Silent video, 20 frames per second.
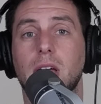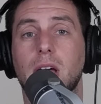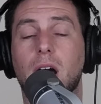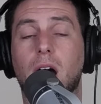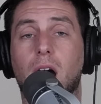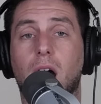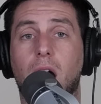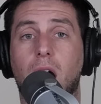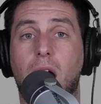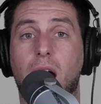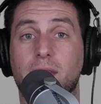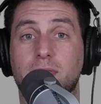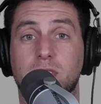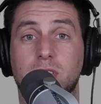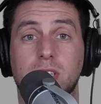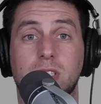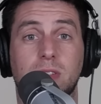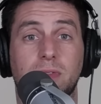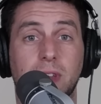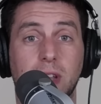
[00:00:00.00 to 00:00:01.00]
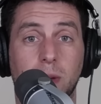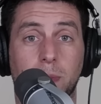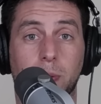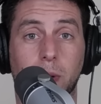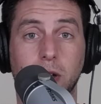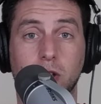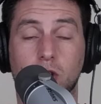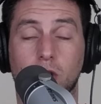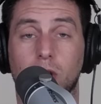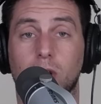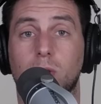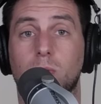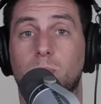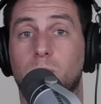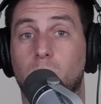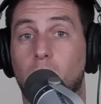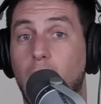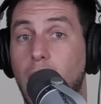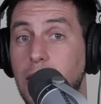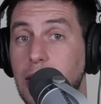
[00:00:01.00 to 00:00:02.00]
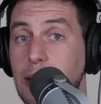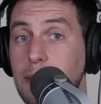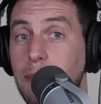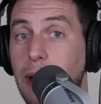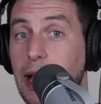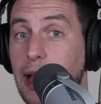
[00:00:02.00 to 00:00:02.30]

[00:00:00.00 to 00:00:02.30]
Uh, obviously, Tavita Pritchard, brought in by